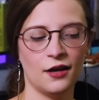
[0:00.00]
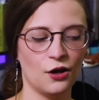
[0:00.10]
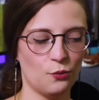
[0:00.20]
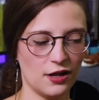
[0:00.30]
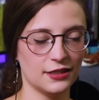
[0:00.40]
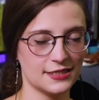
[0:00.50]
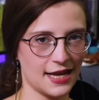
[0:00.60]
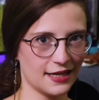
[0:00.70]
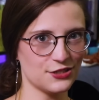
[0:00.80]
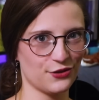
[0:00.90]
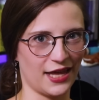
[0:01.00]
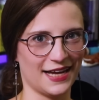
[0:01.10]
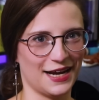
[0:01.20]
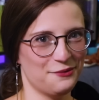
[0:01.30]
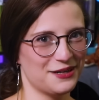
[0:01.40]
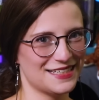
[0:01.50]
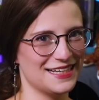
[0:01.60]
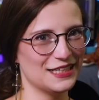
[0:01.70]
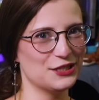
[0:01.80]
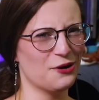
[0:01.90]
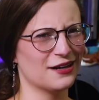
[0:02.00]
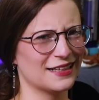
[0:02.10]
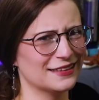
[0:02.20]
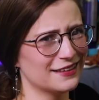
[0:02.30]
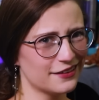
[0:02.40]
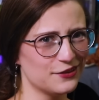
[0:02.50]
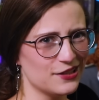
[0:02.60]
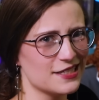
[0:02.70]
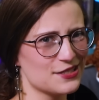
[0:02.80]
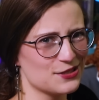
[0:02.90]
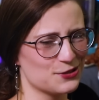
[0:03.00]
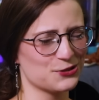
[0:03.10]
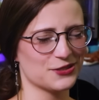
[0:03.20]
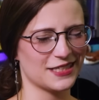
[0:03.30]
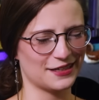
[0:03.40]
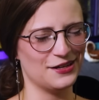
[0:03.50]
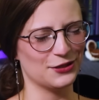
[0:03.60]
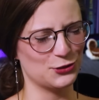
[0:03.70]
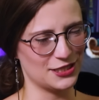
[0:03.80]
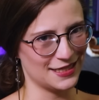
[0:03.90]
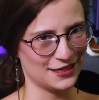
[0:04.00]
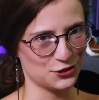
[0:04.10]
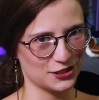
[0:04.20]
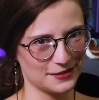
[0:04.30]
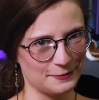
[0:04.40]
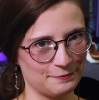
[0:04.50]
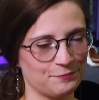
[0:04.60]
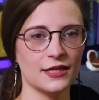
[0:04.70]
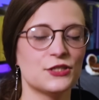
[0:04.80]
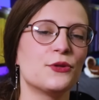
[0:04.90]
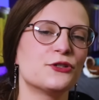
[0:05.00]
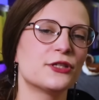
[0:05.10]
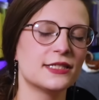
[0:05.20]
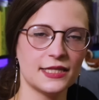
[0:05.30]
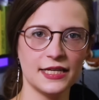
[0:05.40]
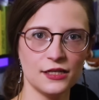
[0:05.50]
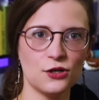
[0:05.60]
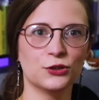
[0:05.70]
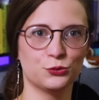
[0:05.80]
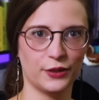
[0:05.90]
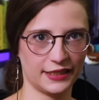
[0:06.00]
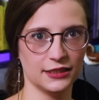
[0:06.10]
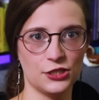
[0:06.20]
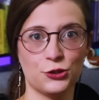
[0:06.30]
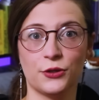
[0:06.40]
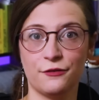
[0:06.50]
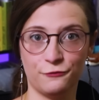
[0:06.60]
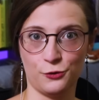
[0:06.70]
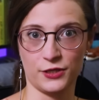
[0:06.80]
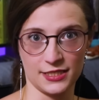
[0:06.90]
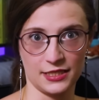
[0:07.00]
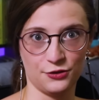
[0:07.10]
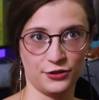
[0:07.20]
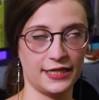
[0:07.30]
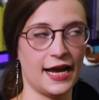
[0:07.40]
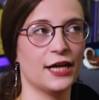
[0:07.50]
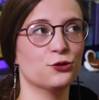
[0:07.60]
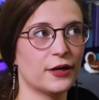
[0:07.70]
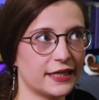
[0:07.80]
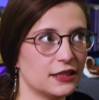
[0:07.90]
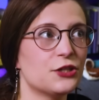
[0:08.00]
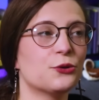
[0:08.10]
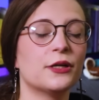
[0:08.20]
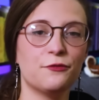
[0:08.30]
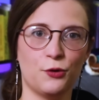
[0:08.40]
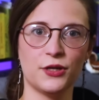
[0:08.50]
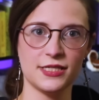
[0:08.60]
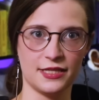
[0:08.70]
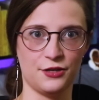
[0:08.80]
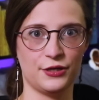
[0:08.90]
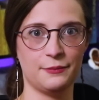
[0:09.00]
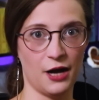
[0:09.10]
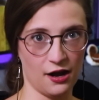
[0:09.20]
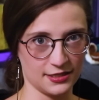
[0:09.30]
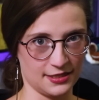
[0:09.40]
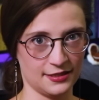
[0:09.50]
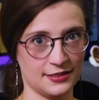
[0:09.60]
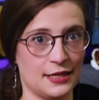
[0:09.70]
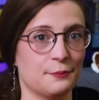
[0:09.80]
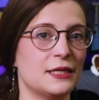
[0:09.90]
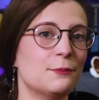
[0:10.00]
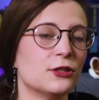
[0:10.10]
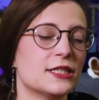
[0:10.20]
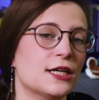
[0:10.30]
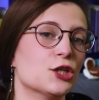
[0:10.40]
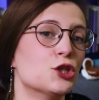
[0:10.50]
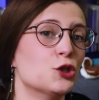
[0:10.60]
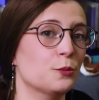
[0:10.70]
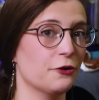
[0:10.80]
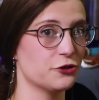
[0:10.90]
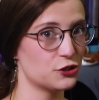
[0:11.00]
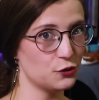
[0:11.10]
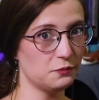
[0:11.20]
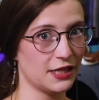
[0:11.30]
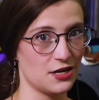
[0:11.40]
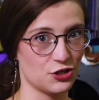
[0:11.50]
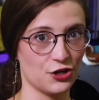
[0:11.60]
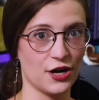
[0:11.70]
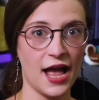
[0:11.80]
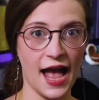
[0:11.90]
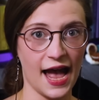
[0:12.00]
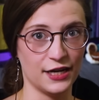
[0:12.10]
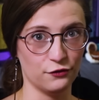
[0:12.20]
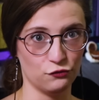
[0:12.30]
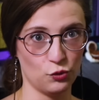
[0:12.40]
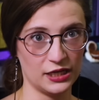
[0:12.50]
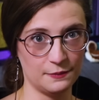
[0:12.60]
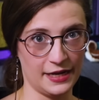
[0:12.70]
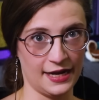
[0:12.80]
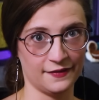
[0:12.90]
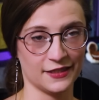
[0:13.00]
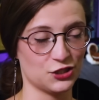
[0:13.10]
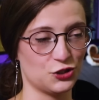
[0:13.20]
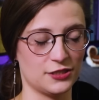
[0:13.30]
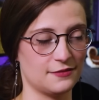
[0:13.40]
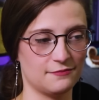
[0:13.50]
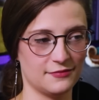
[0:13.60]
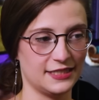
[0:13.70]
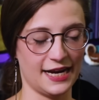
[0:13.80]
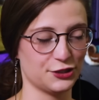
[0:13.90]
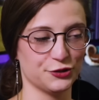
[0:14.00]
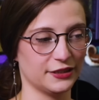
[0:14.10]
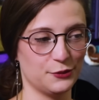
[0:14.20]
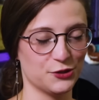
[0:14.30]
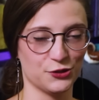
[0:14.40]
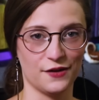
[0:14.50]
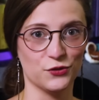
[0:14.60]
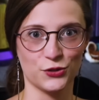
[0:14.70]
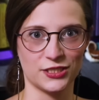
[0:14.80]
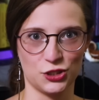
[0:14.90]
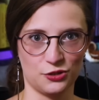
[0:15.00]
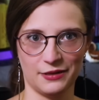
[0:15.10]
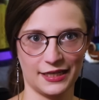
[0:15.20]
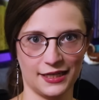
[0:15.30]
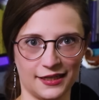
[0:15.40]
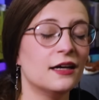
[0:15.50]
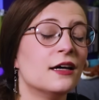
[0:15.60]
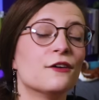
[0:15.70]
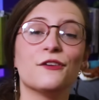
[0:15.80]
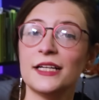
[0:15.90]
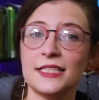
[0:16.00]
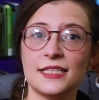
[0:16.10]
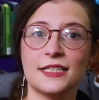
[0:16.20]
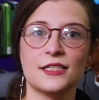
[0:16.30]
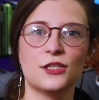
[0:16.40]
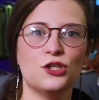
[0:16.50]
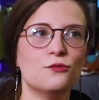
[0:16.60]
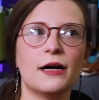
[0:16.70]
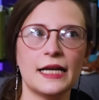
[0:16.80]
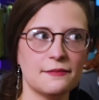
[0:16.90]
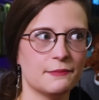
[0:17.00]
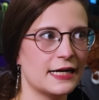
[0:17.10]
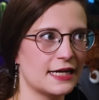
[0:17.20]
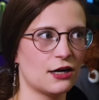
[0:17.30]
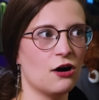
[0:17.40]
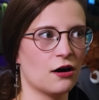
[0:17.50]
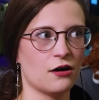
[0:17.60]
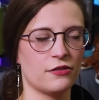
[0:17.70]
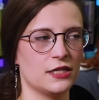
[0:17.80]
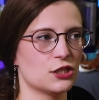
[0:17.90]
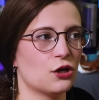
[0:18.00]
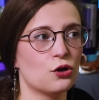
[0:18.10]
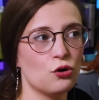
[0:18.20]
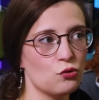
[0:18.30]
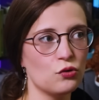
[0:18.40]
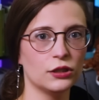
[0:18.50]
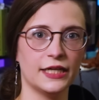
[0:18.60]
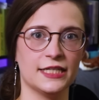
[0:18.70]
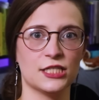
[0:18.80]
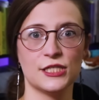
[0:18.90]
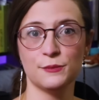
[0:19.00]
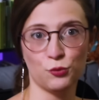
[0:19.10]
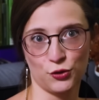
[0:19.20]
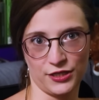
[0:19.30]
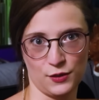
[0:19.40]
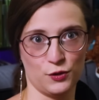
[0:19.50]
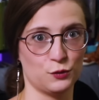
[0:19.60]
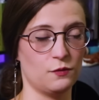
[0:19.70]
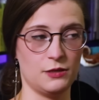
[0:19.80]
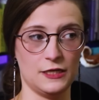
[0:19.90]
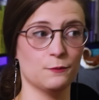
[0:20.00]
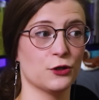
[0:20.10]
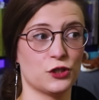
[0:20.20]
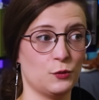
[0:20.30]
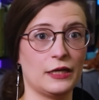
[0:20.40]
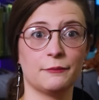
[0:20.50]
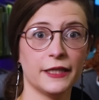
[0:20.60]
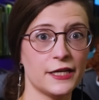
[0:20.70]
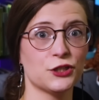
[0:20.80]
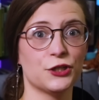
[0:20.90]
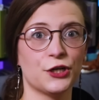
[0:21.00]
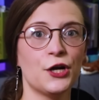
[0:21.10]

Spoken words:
Well, to answer that, I want to take you on a little social psychology tangent. So there's this thing called regulatory focus theory, and regulatory focus theory posits that people tend to pursue pleasure and avoid pain. That's just naturally what drives our decision-making. For instance, you might buy a car that's cool and sporty, which would be pursuing pleasure,